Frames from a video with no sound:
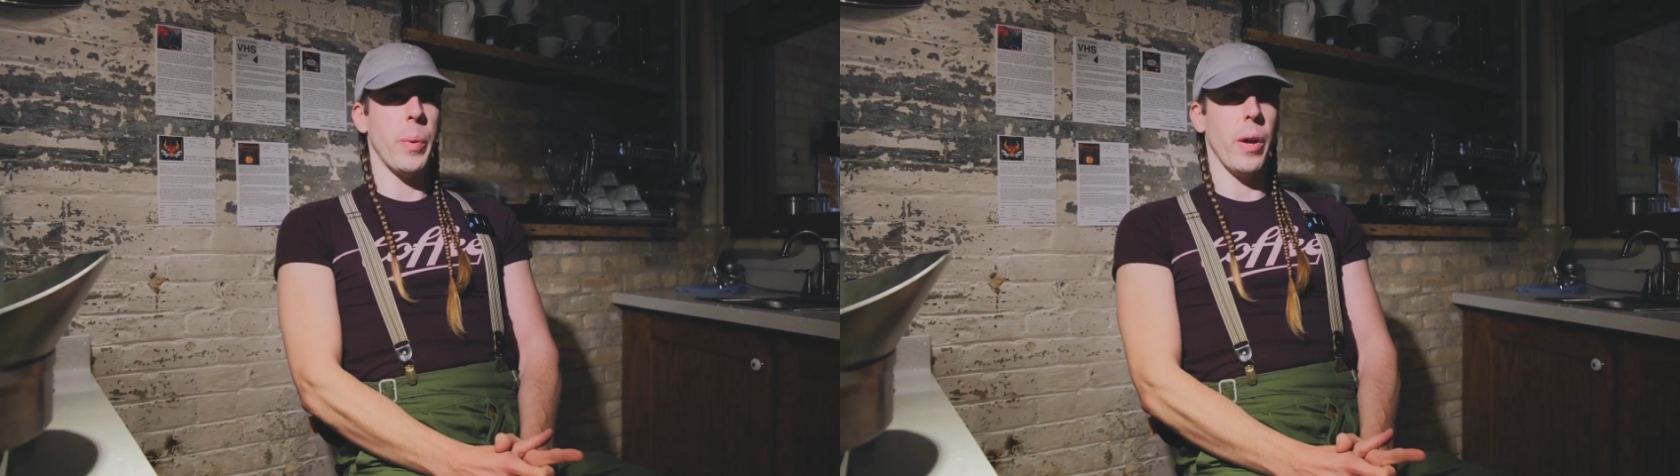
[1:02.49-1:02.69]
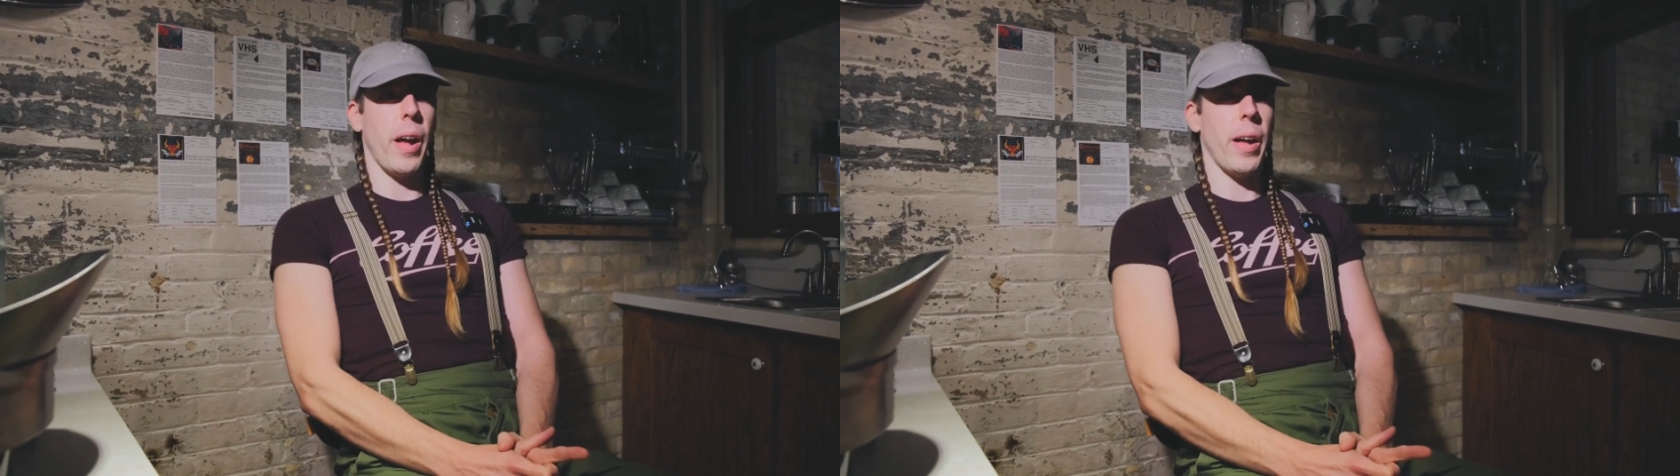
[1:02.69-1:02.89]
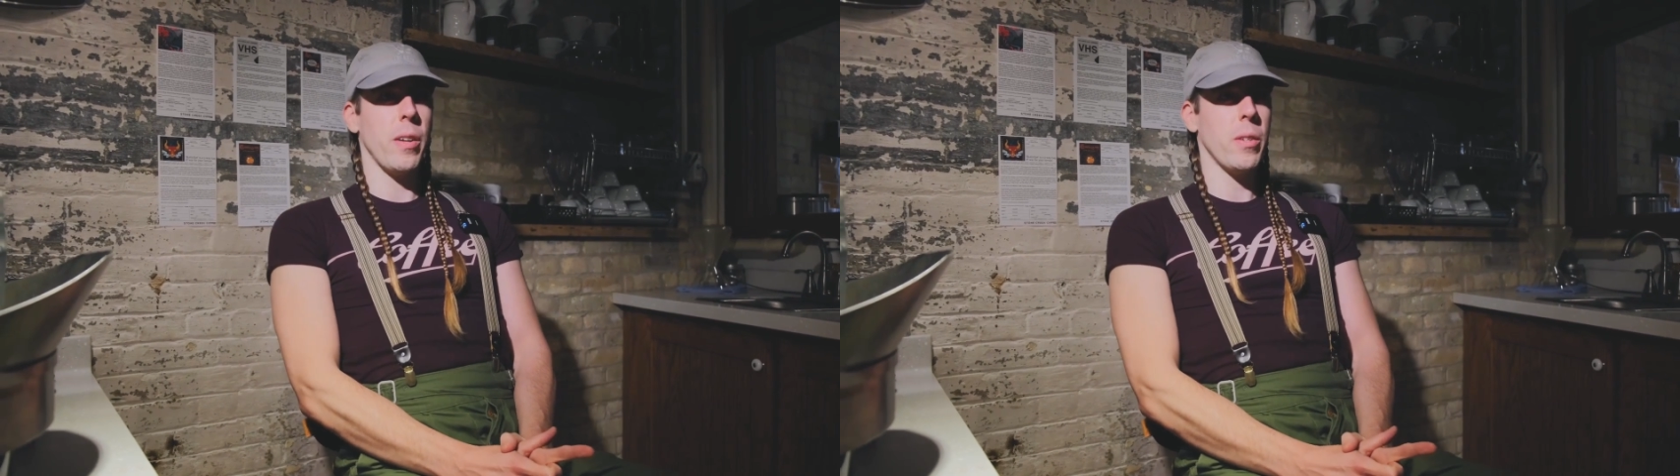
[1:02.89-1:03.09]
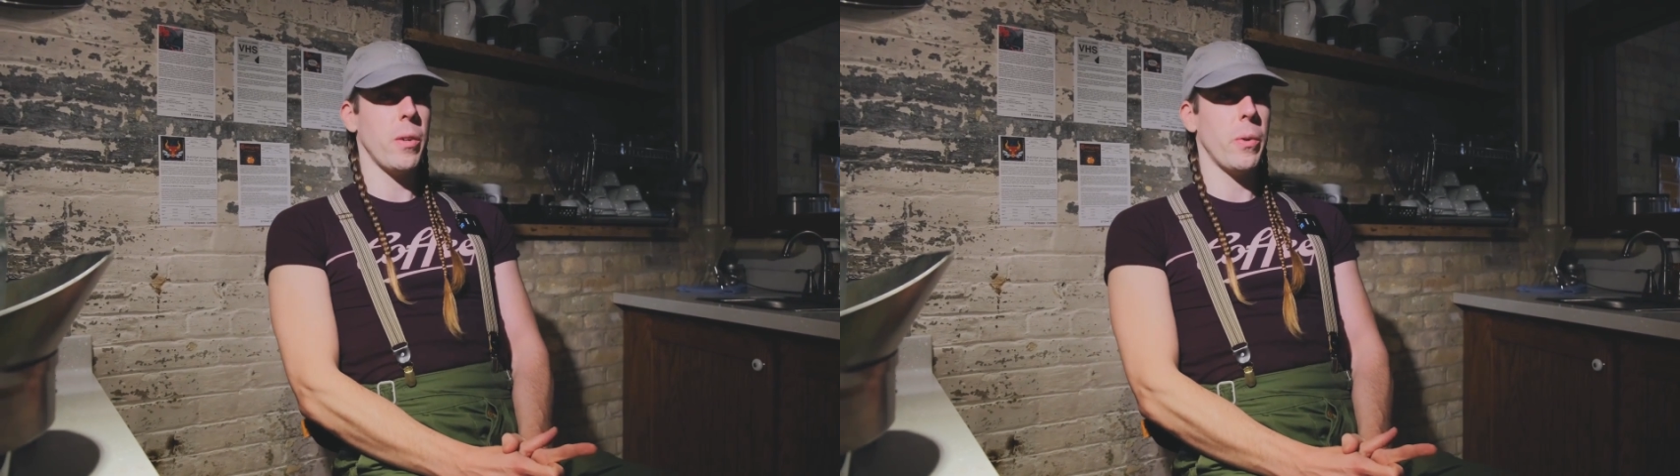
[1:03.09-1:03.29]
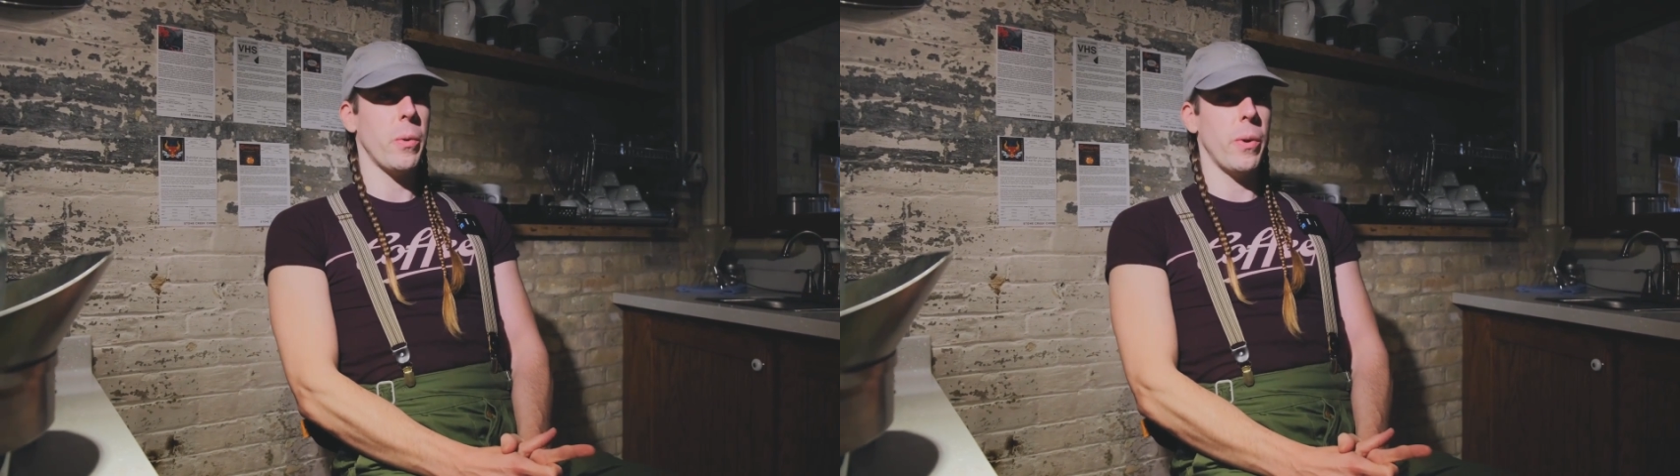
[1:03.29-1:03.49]
but I
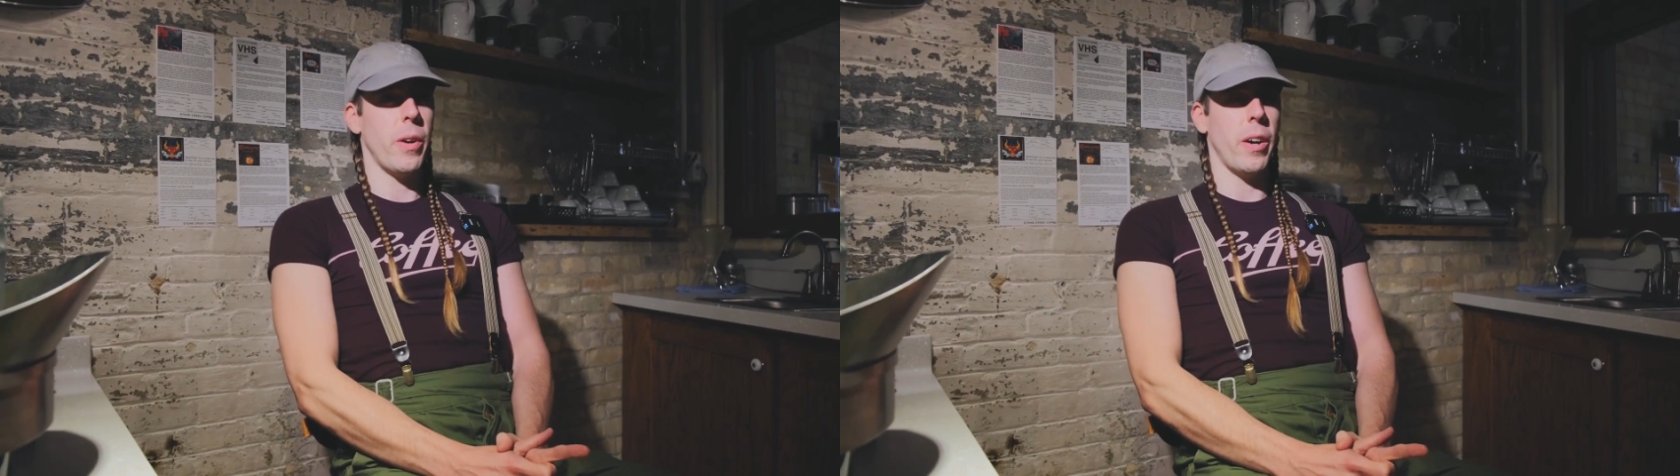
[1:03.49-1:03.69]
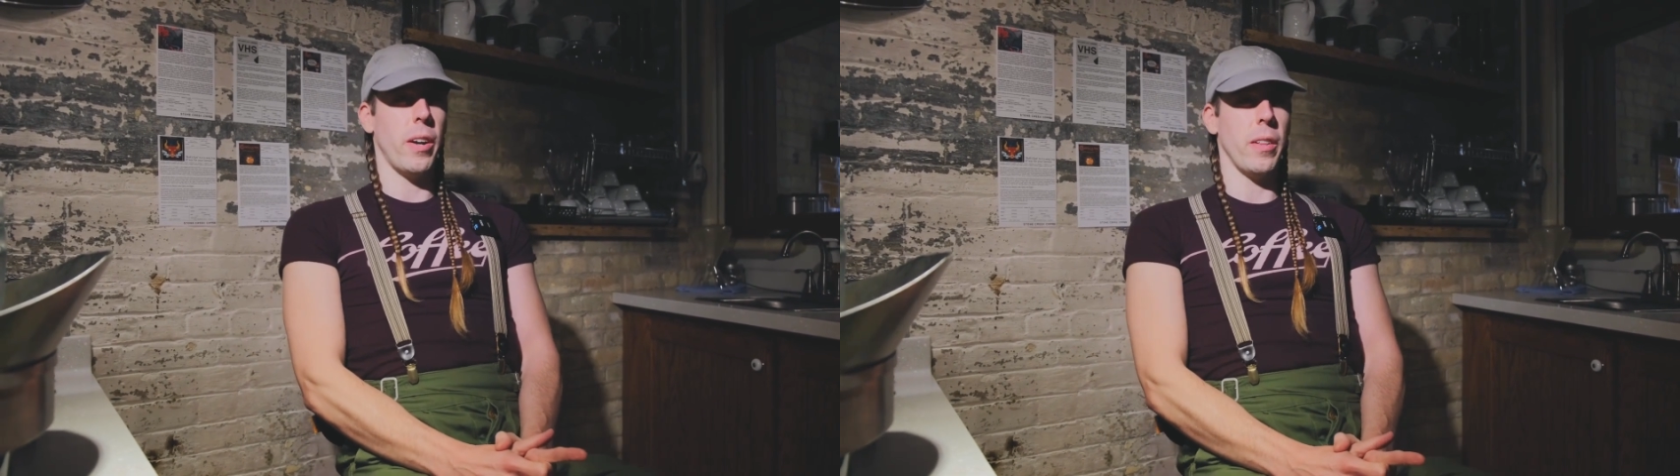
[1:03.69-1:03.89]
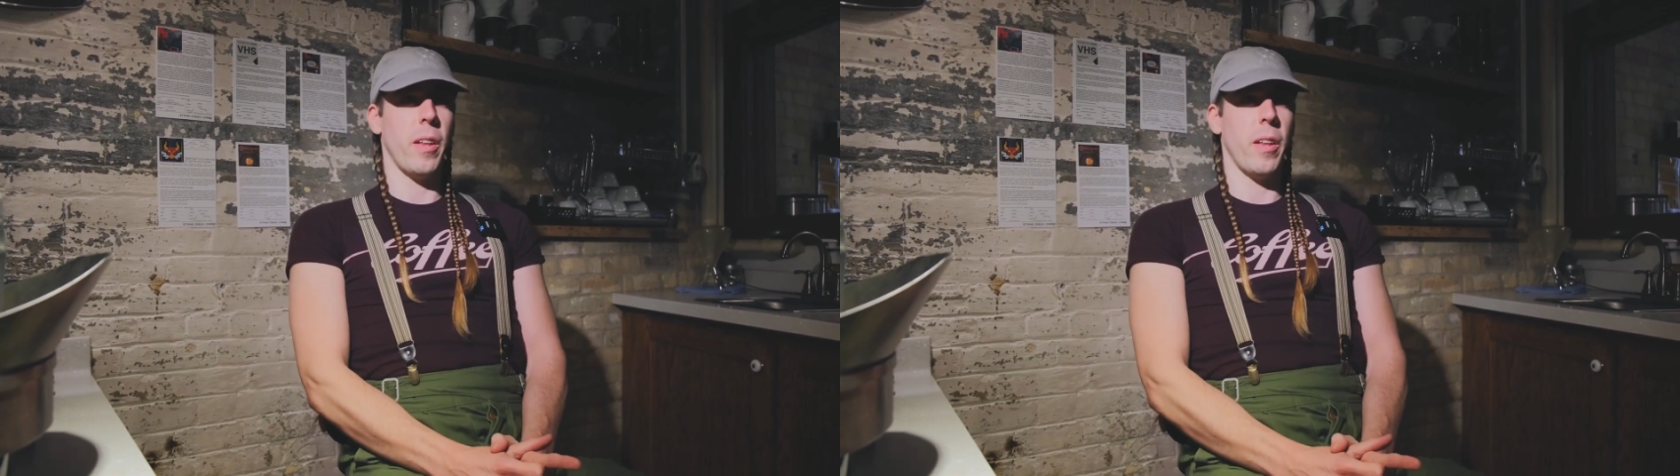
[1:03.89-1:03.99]
also uh,